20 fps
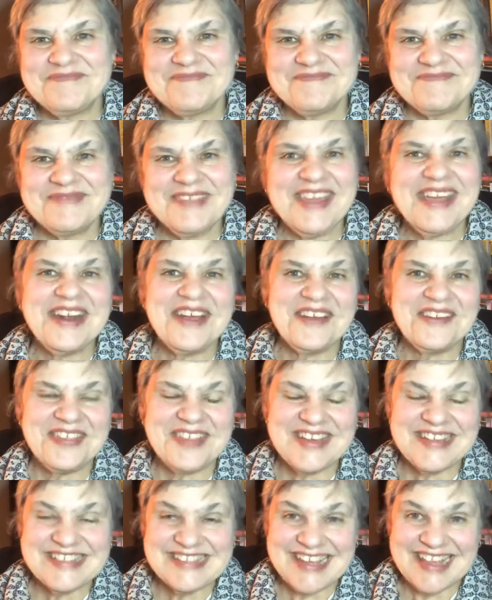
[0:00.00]
you know,
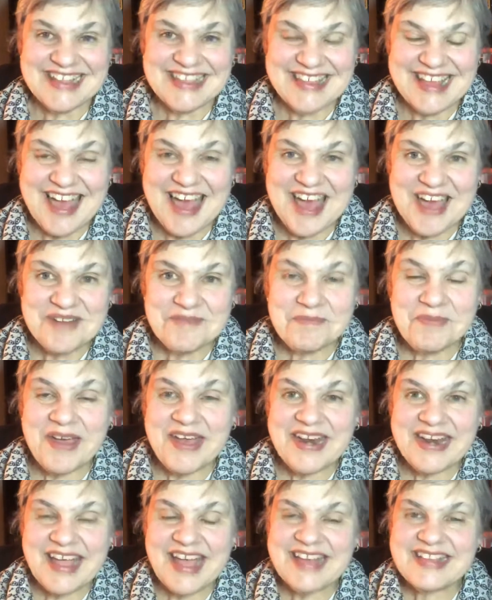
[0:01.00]
things like that.
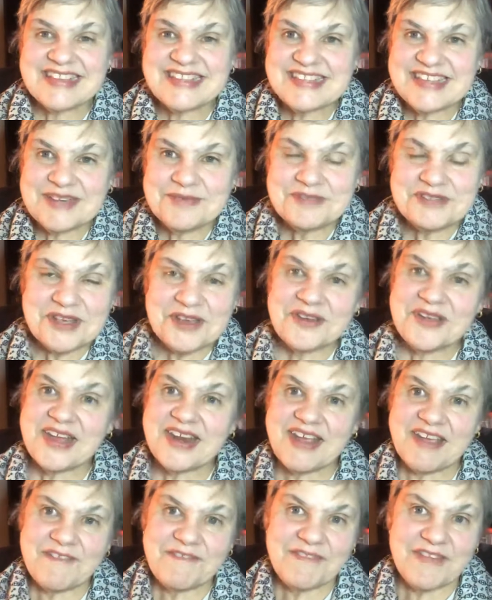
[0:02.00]
But at the same token,
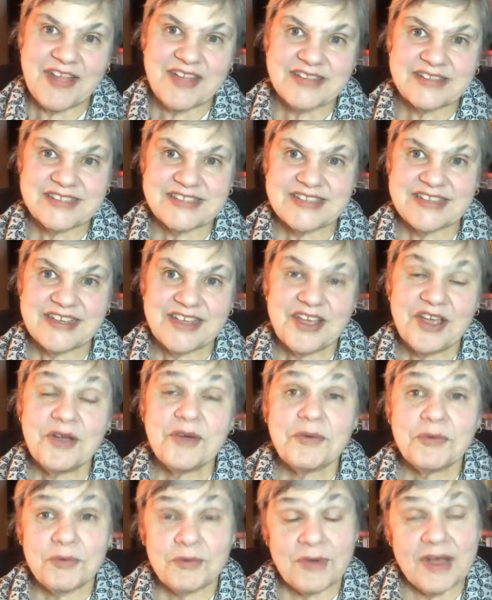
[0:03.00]
I felt
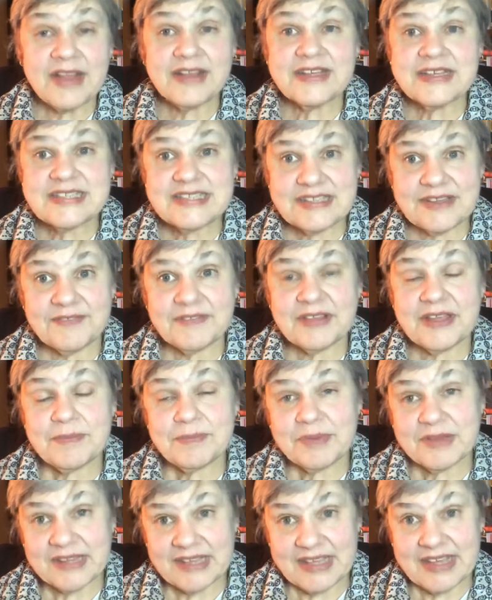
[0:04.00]
relatively
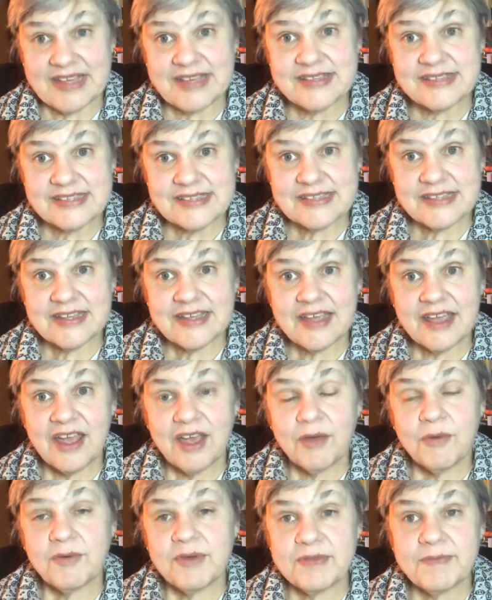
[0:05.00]
pleased
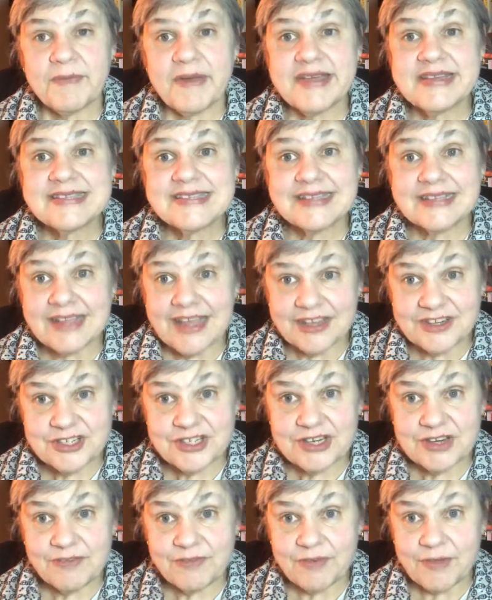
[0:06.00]
with my
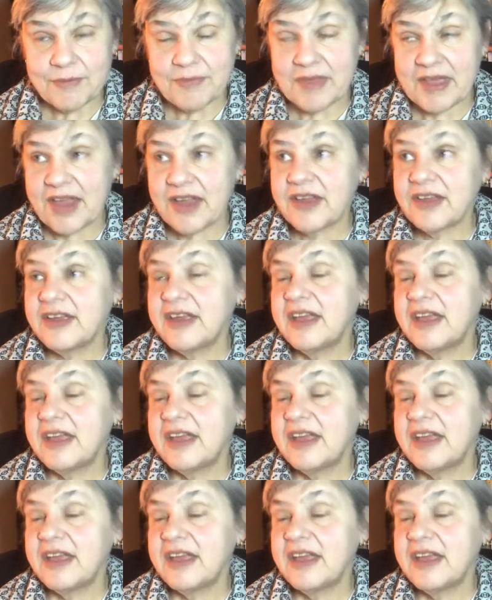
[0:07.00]
selection from there.